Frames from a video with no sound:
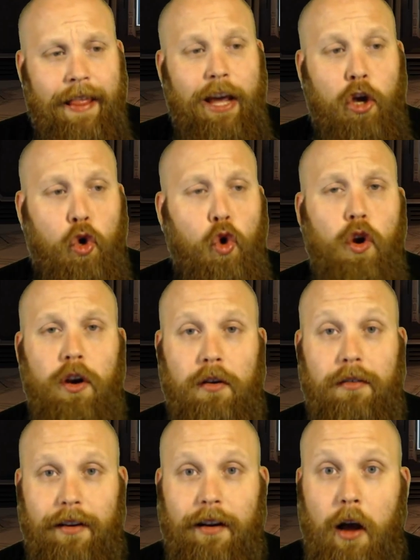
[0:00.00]

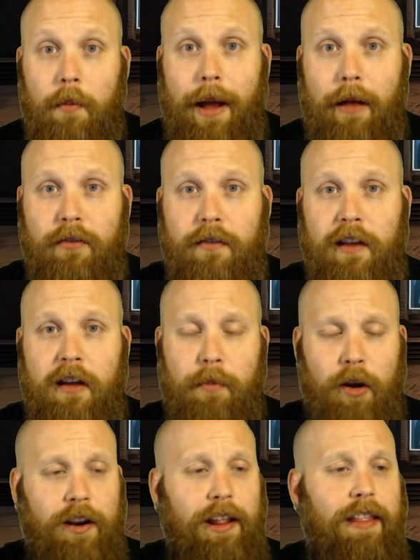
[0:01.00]
could come out to the
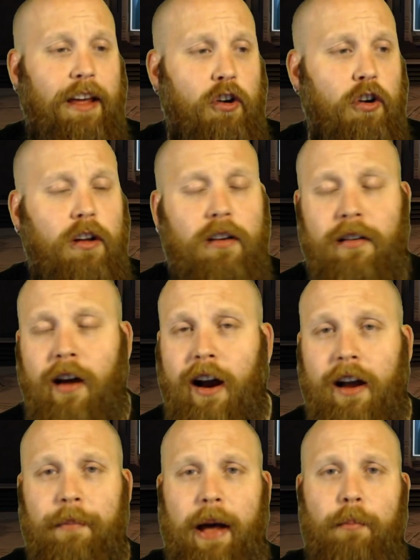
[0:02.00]
community. They could
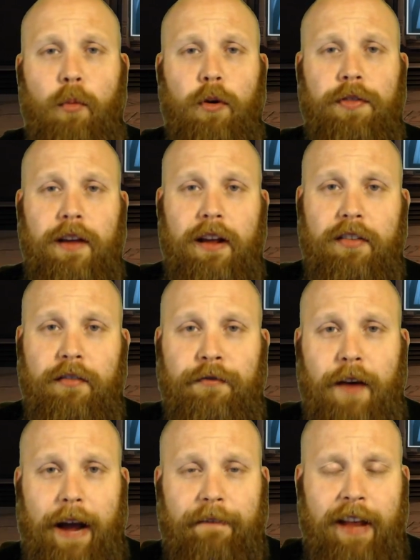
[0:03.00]
talk about more things in
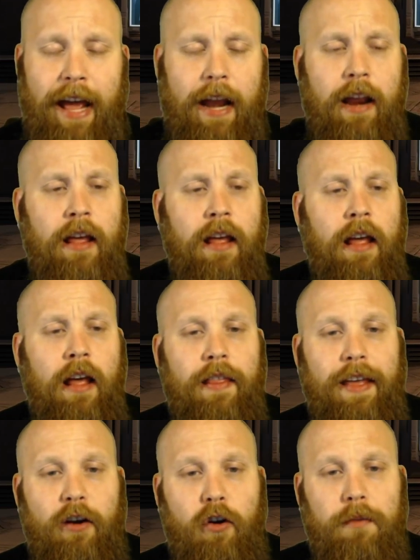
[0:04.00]
five ten.
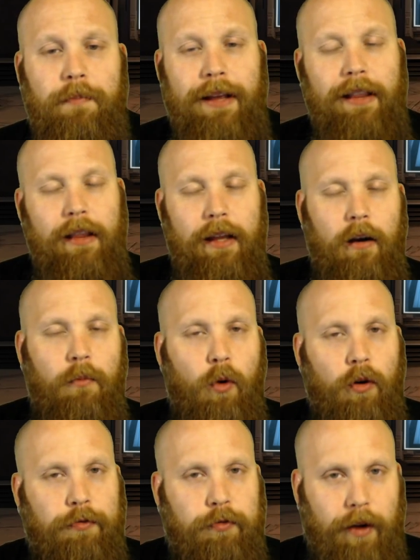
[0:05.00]
They could be a little
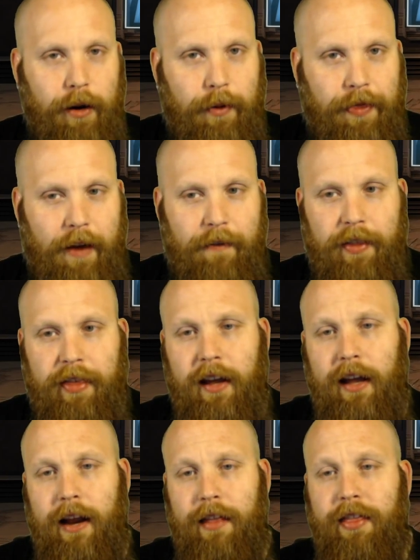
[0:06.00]
more free with
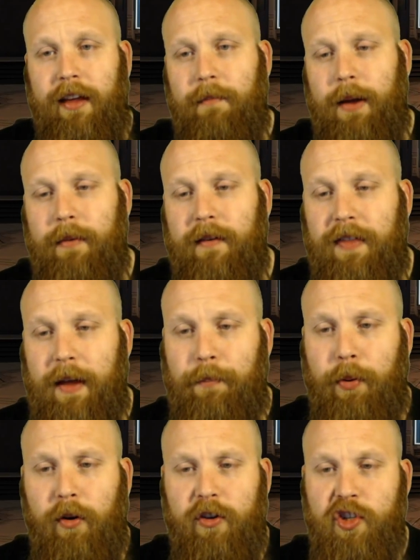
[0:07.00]
everything. And I think maybe if they
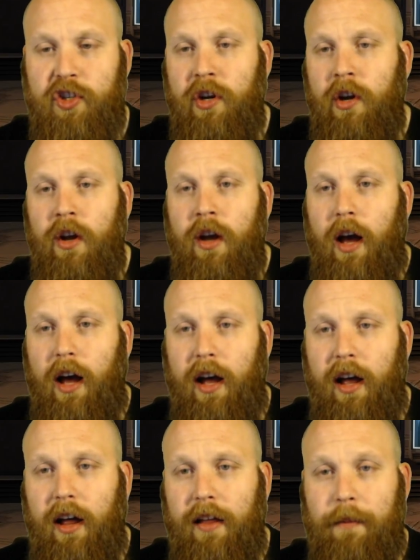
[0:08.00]
push
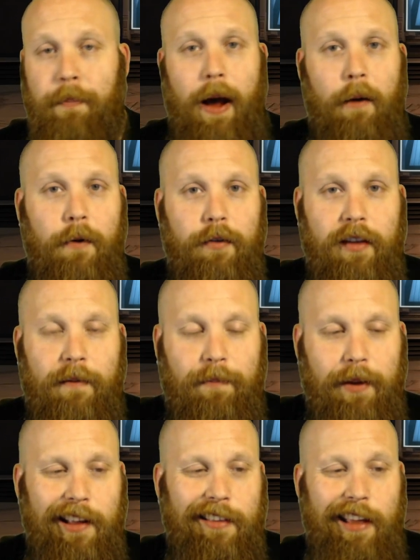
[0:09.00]
uh, the powers that
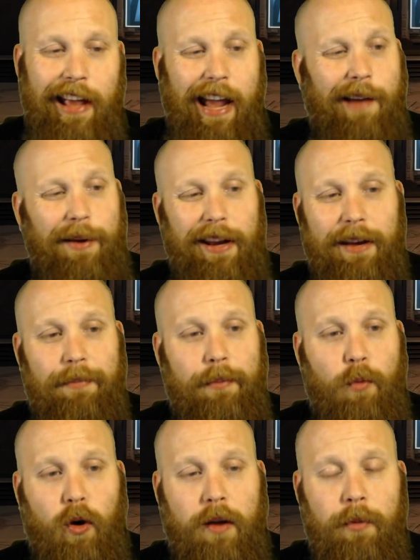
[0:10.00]
be and say, hey, we need to be
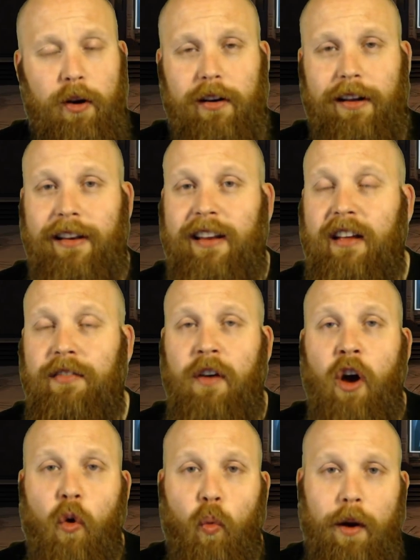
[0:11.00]
more communicative
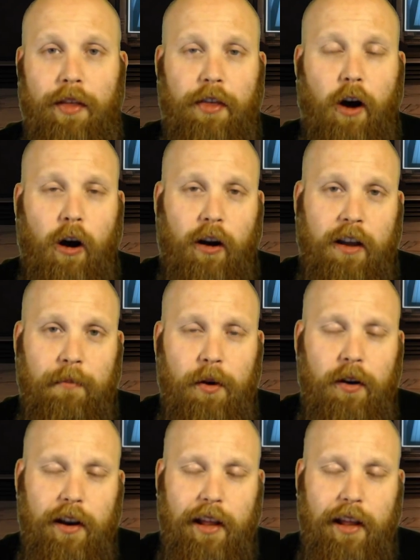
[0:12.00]
with our community,